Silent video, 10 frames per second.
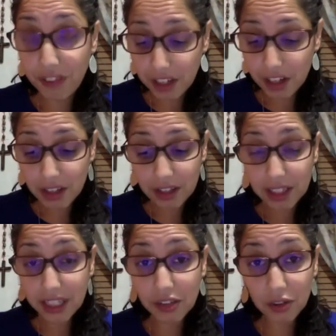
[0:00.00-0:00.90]

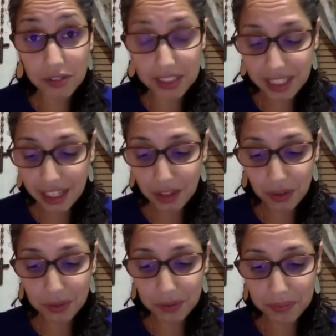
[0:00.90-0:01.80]
Fear can overtake
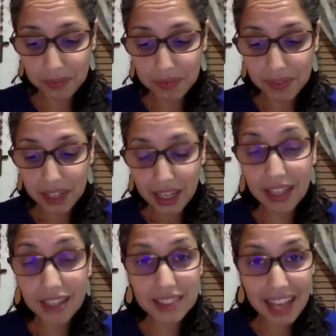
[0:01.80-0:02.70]
you.
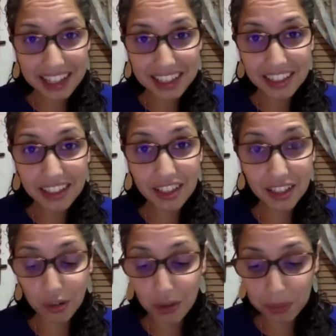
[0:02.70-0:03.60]
Anxiety
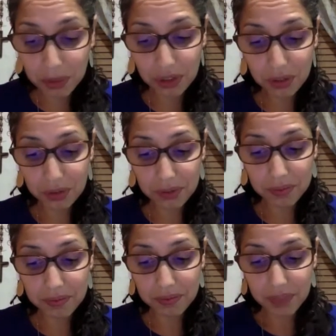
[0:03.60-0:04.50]
can cripple you.
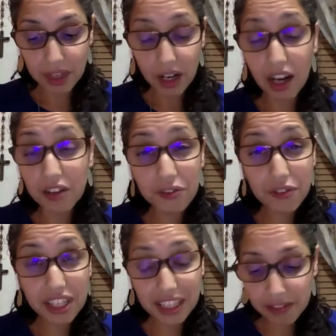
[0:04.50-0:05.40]

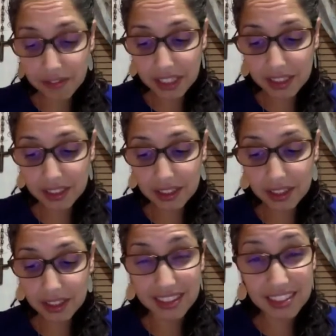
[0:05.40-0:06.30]
Unforgiveness
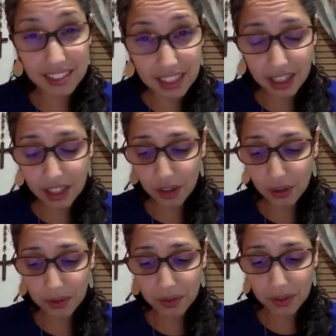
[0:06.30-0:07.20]
can sicken
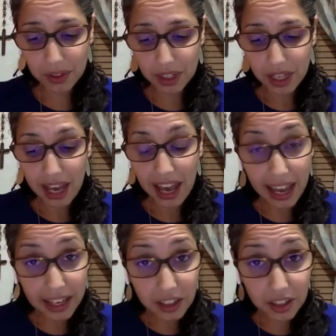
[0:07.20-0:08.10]
you.
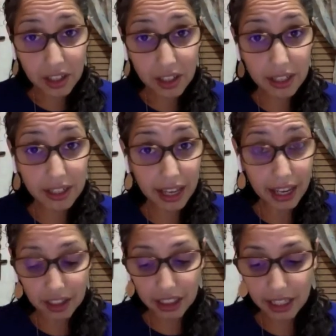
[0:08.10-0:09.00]
Anger can
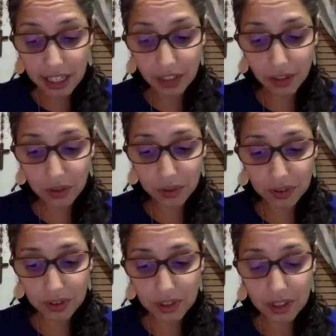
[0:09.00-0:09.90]
alienate
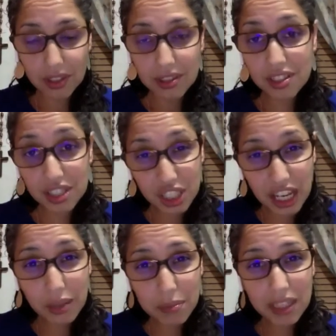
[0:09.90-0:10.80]
you.
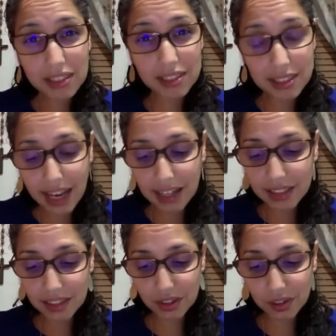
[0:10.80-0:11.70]
Shame can
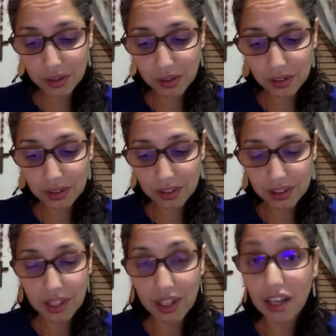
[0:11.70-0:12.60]
silence you.
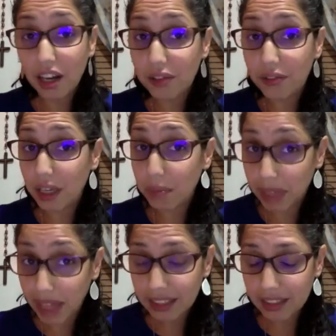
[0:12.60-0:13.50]
Love
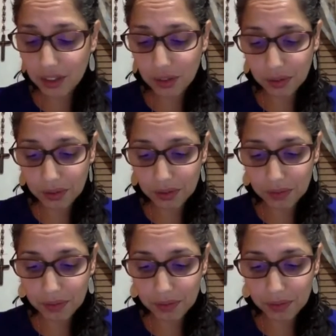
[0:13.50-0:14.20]
can blind you.